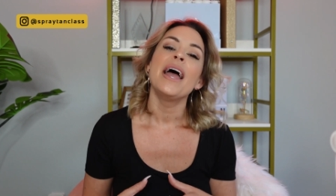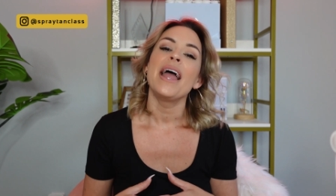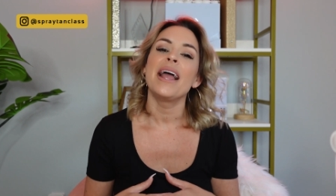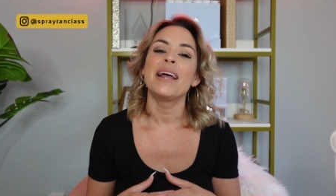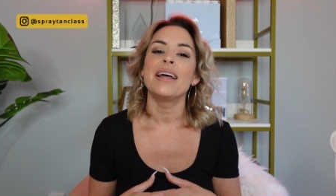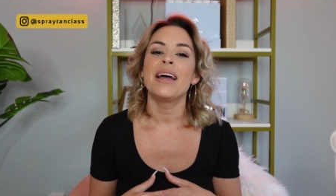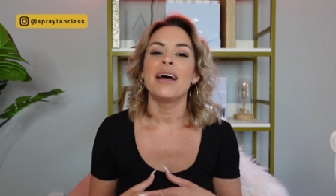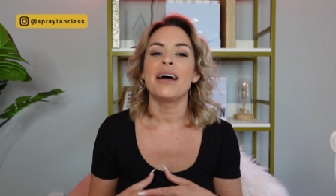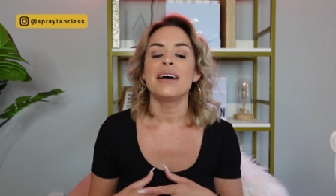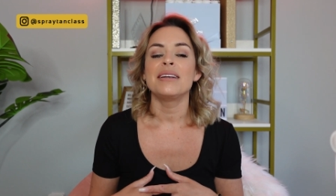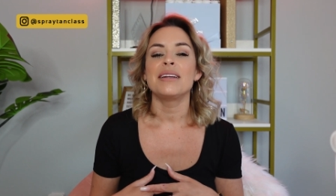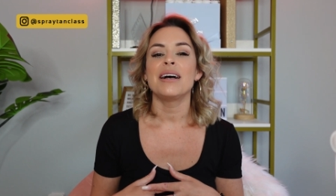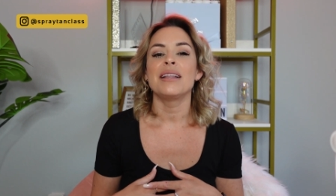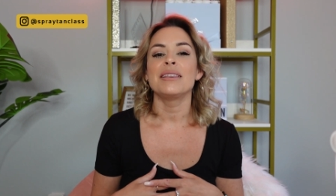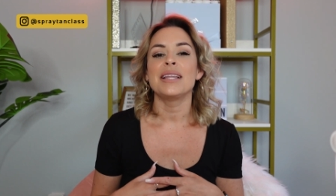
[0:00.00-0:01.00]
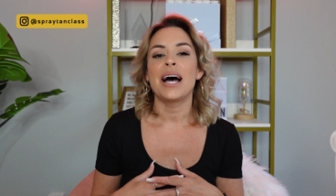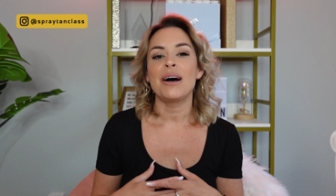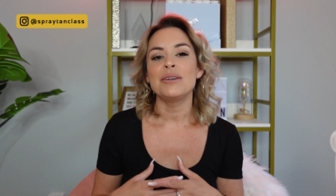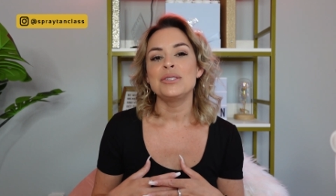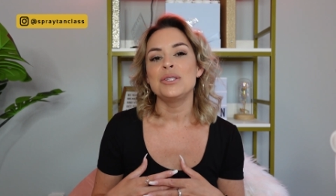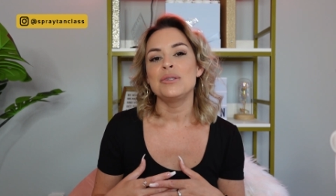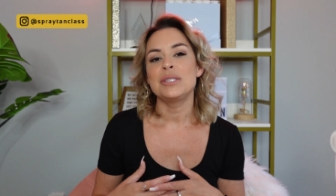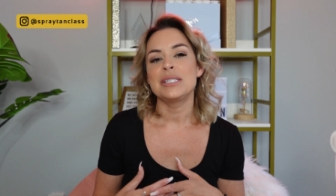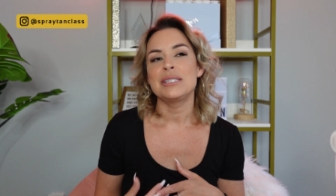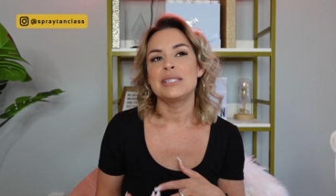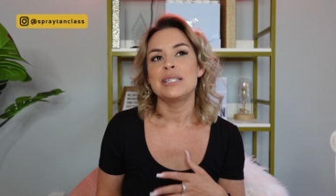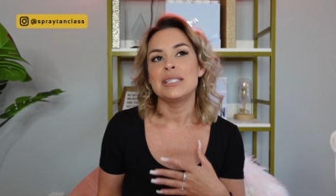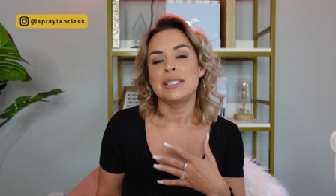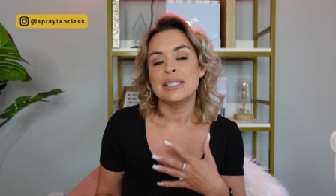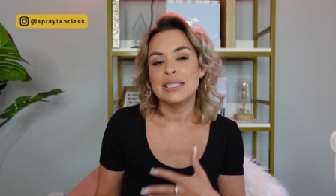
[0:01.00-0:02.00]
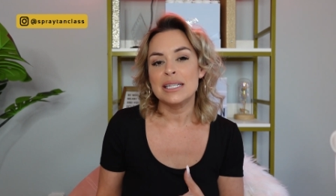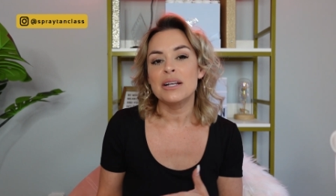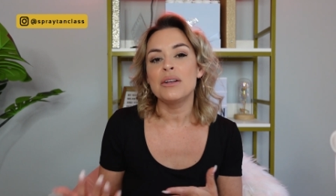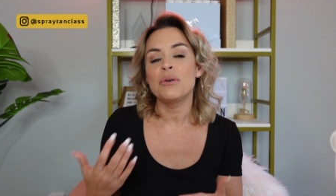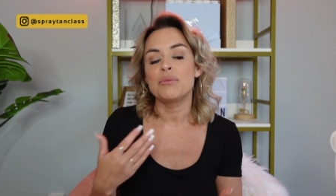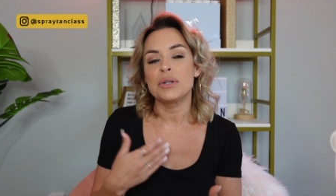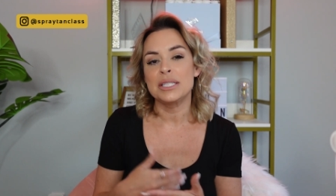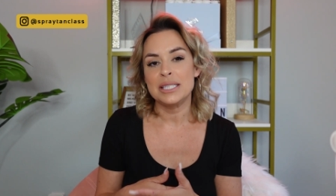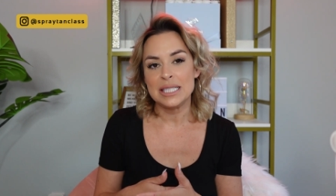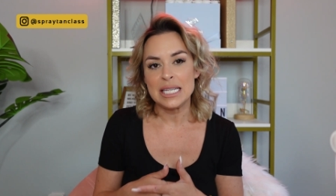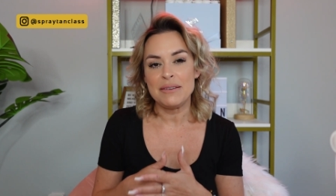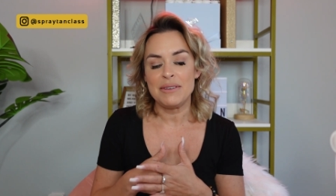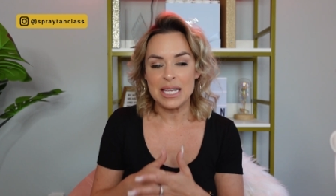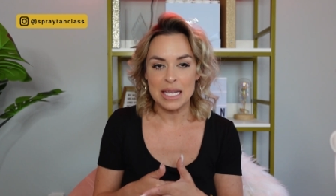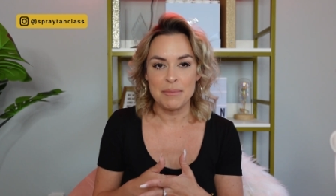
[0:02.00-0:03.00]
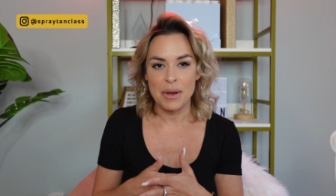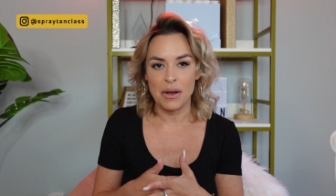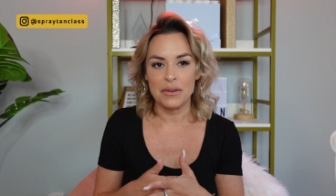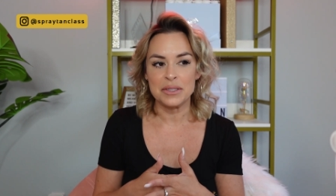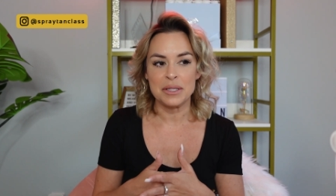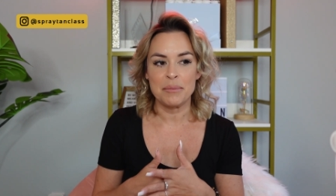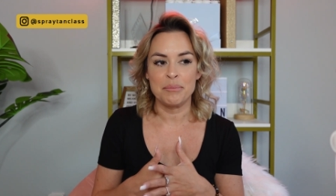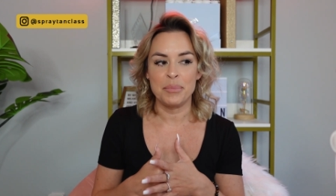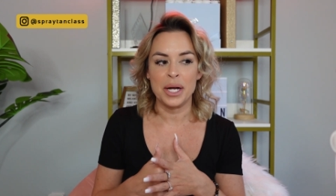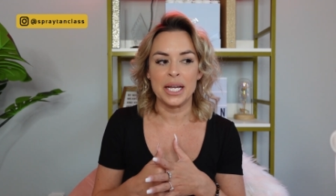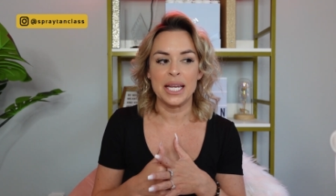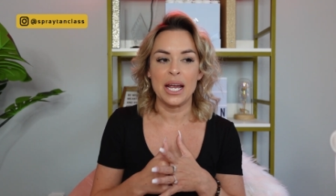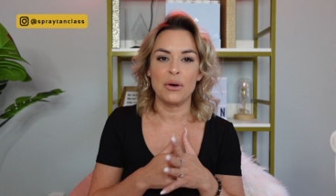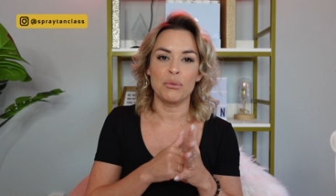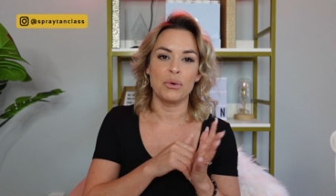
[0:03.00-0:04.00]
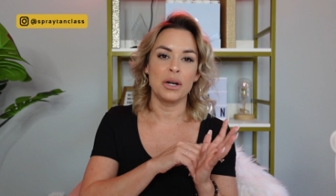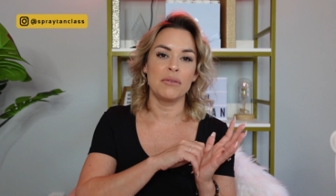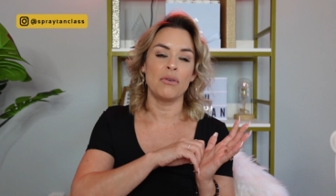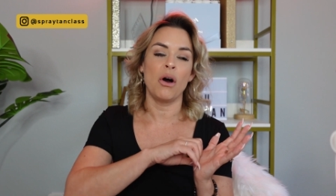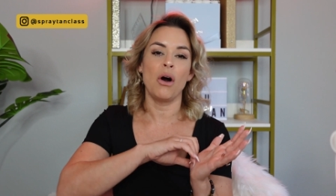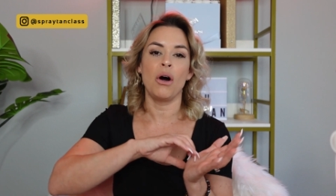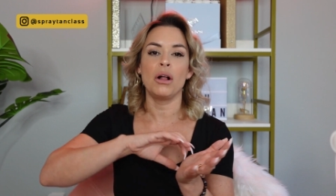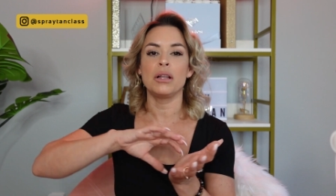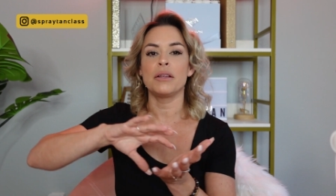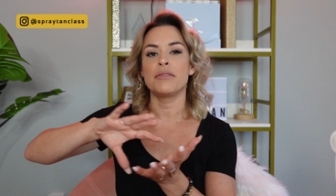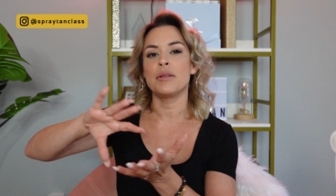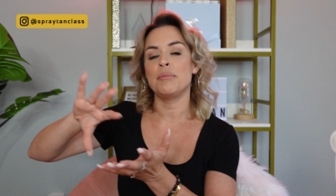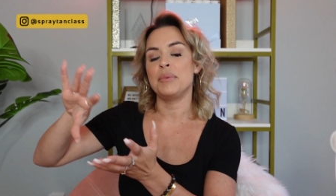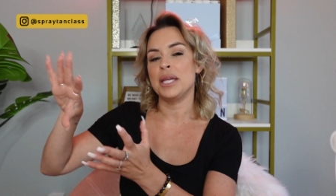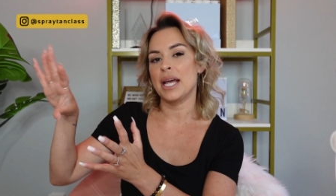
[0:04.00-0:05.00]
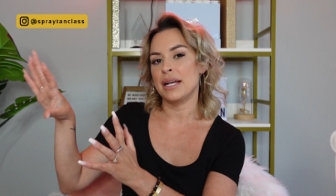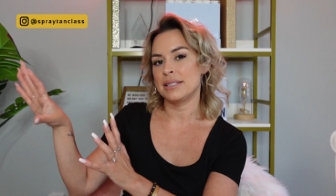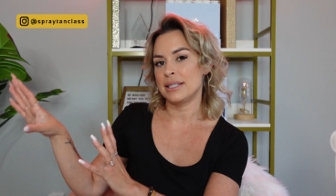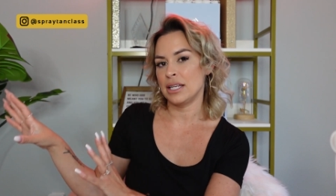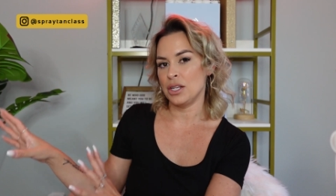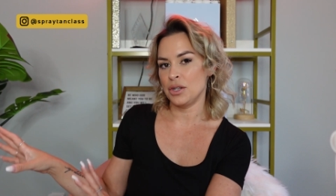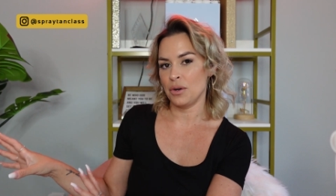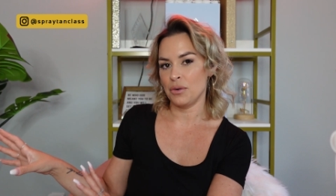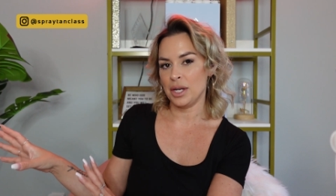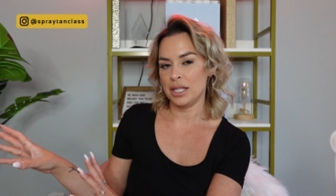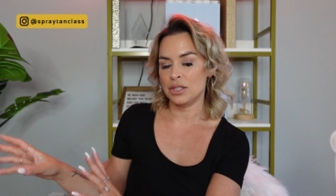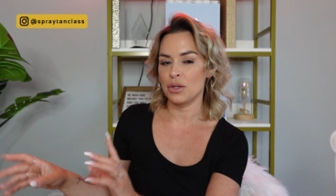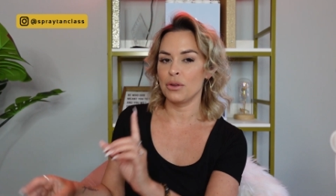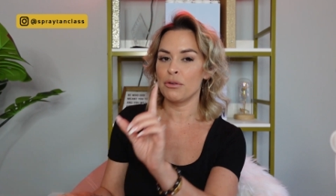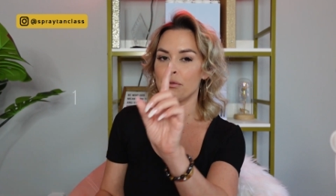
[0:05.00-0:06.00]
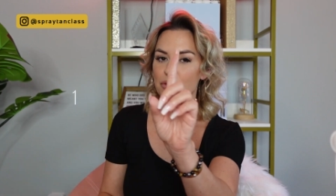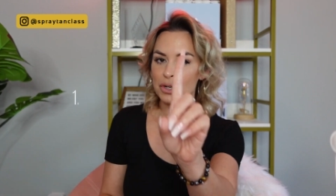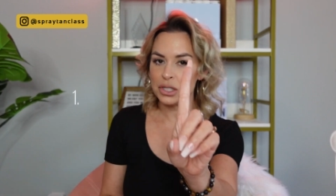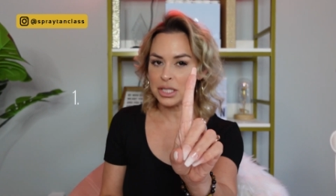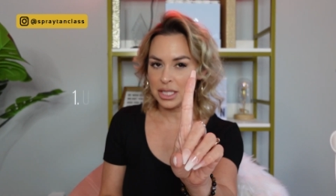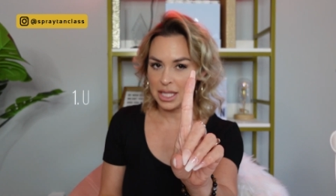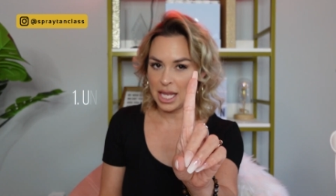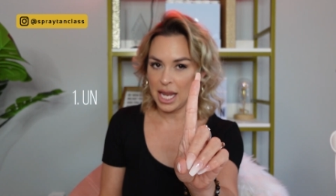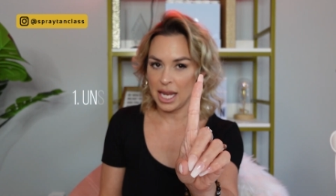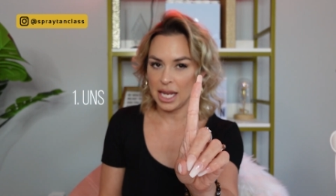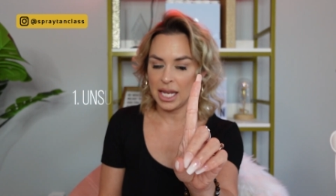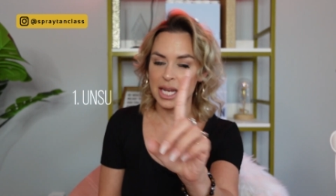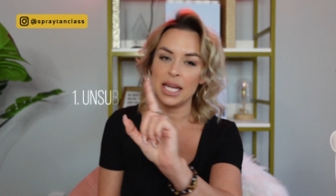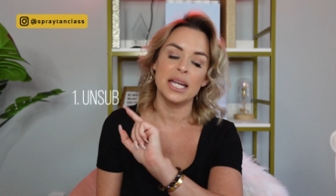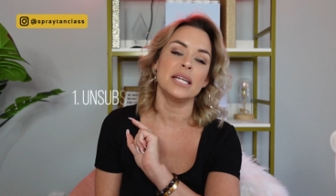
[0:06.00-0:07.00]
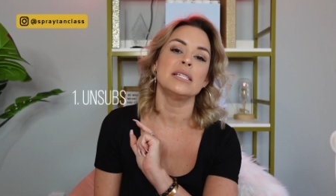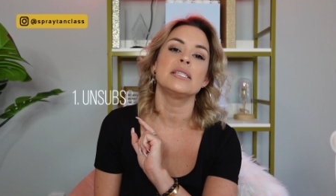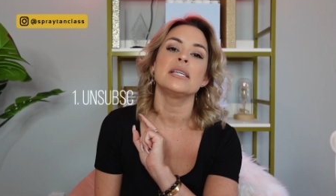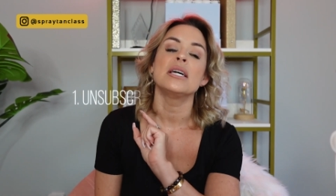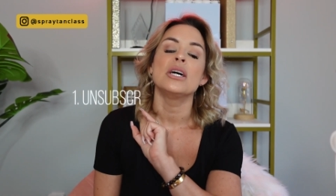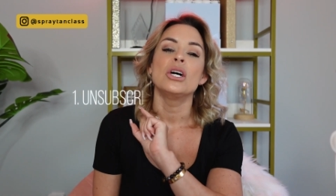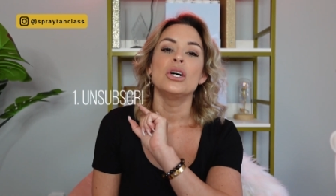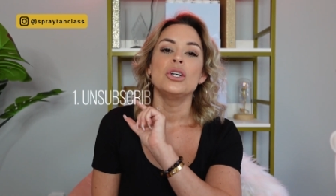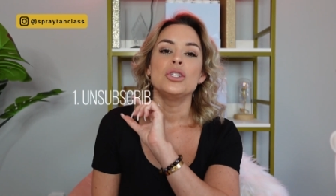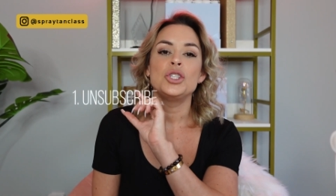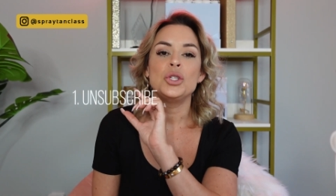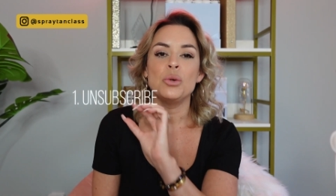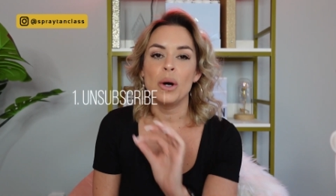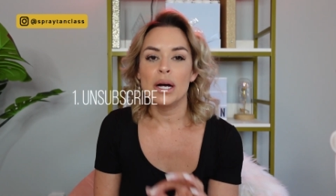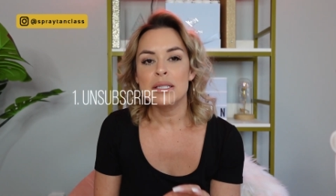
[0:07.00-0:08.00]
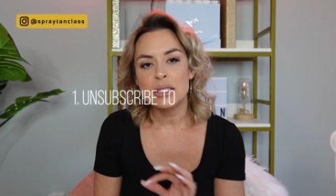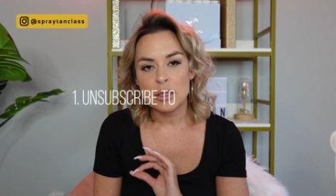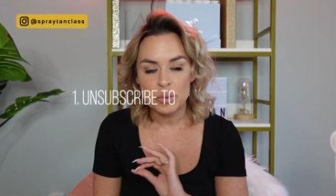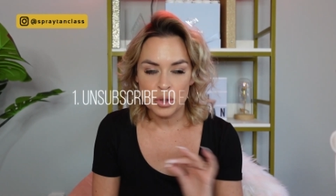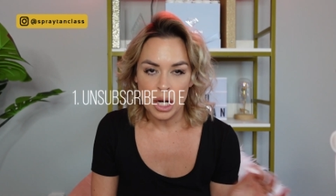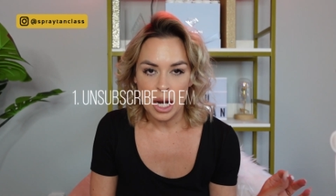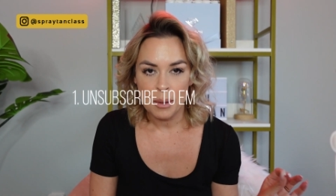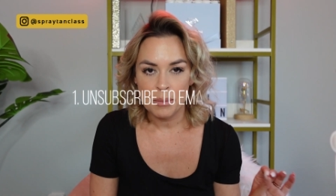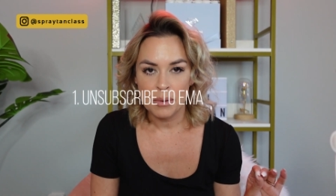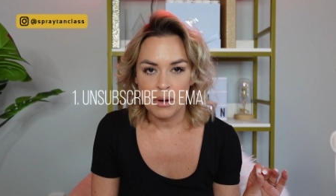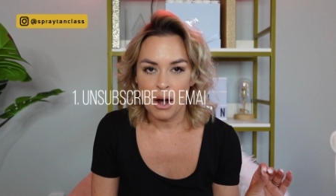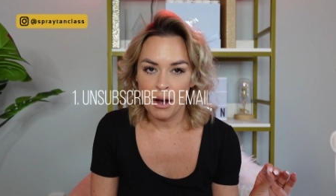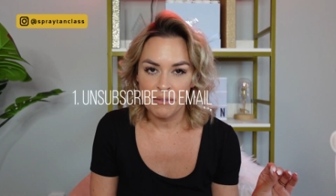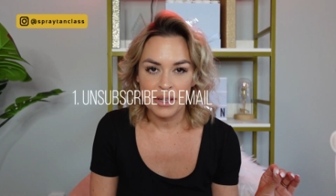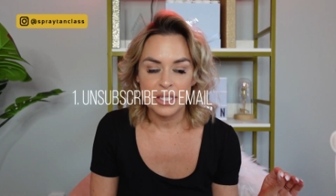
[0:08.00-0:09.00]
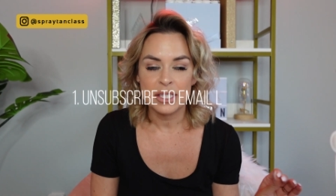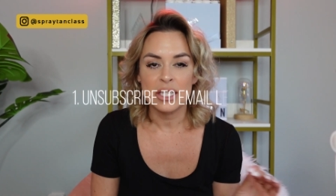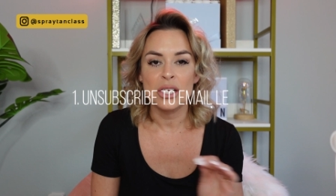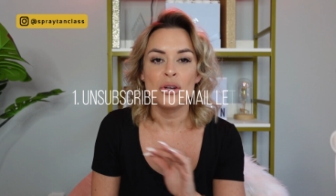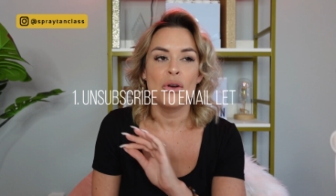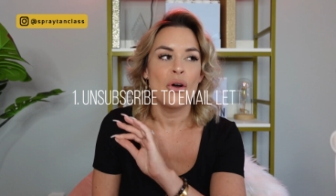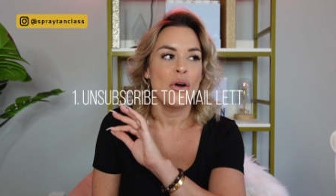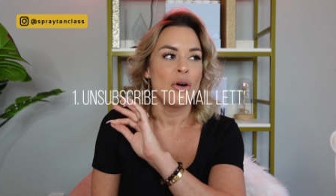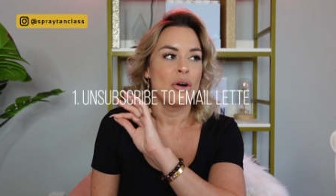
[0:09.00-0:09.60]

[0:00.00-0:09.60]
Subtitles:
and allows you to still receive emails, but get rid of all of the BS that you don't need. So the first thing is to unsubscribe, obviously,